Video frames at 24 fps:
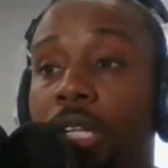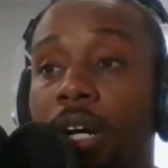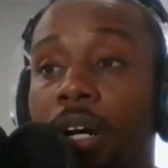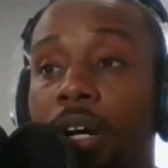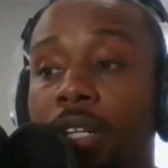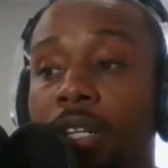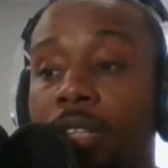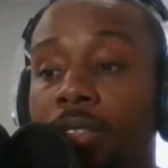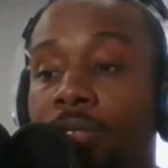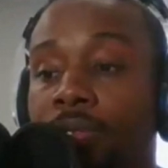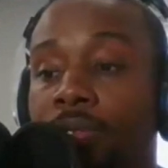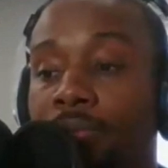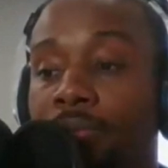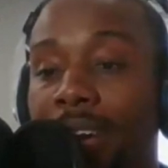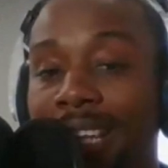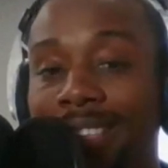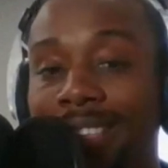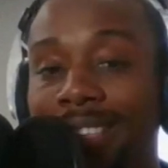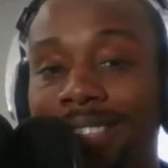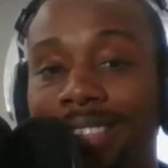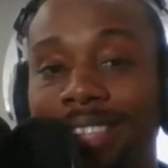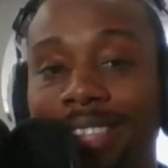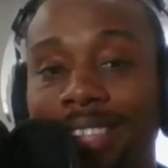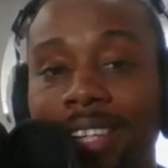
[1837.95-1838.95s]
are
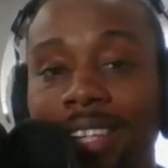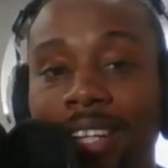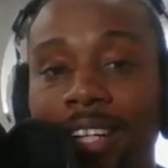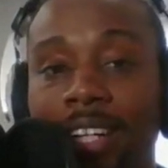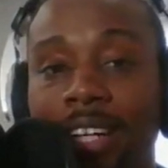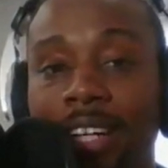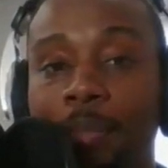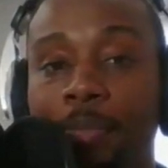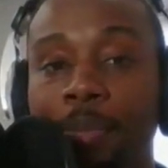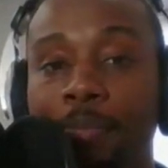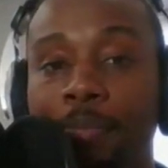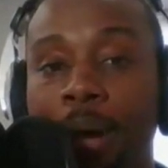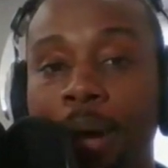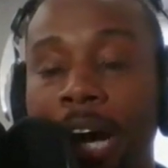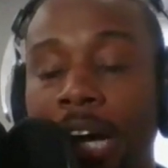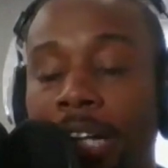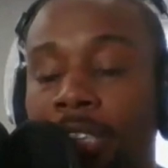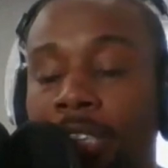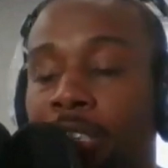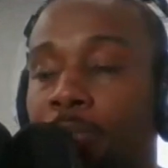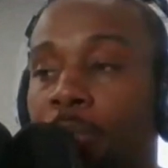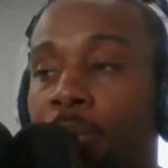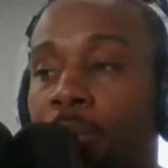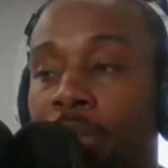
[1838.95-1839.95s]
facing a
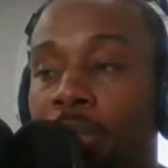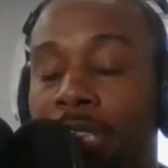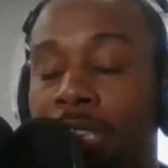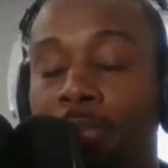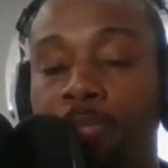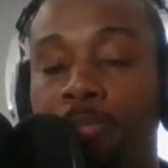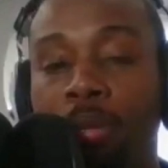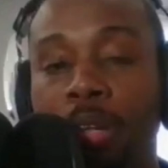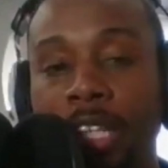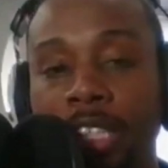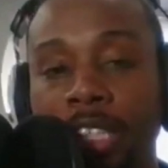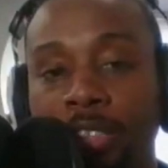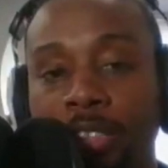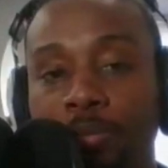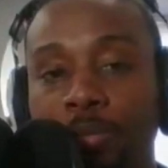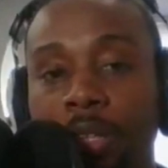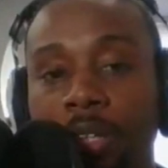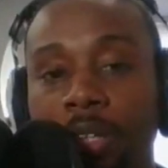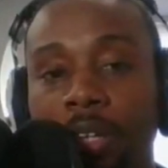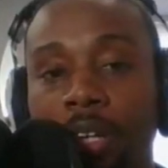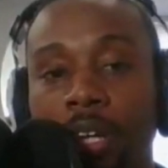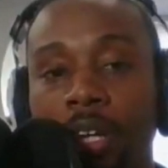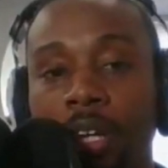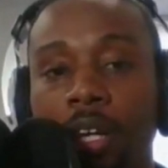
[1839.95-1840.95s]
possible
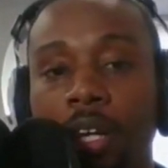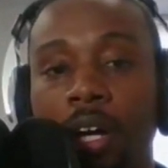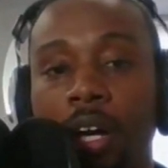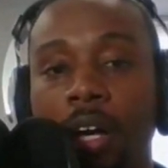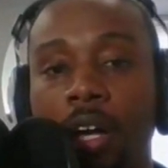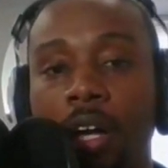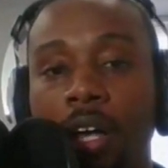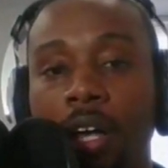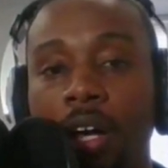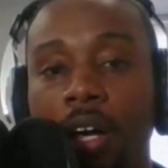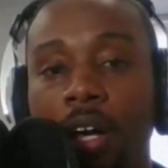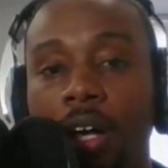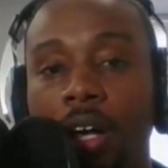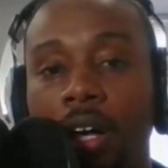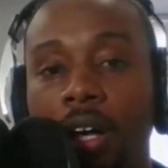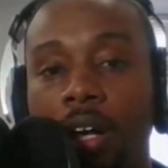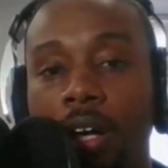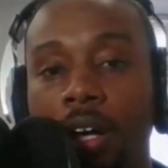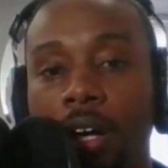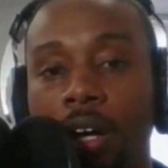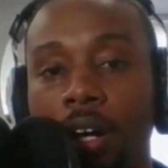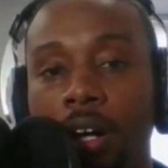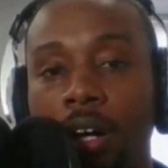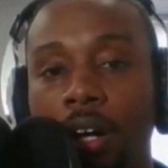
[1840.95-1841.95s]
displacement
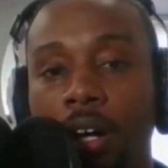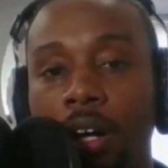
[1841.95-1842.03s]
or